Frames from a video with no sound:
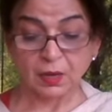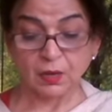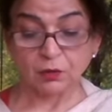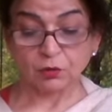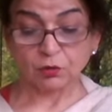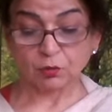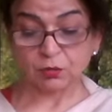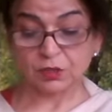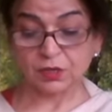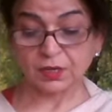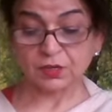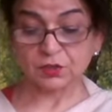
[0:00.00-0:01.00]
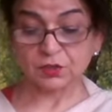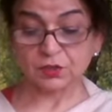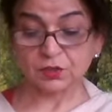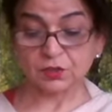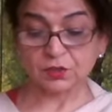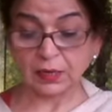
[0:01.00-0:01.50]
Drona says
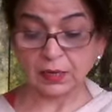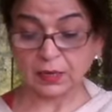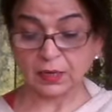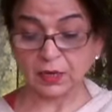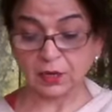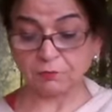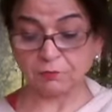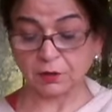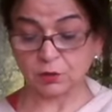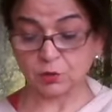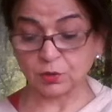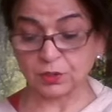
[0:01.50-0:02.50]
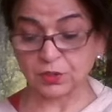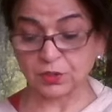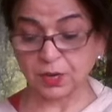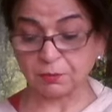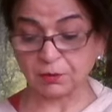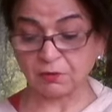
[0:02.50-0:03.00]
woodenly, if Arjun
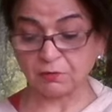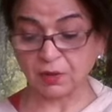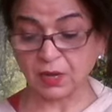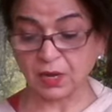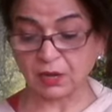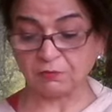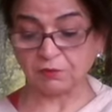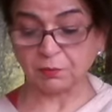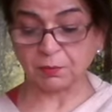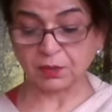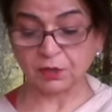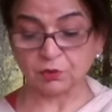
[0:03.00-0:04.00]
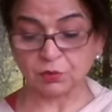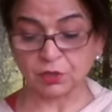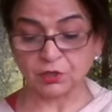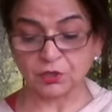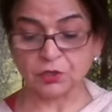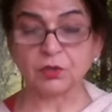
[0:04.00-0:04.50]
is kept away, I will bring
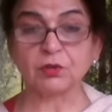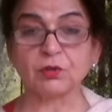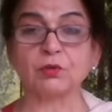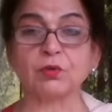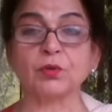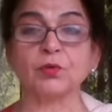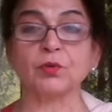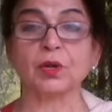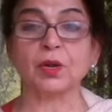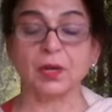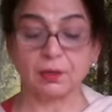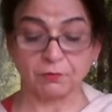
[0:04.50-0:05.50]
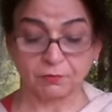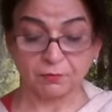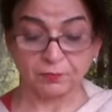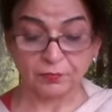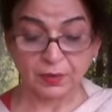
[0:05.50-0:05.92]
Yudhishthir to you alive.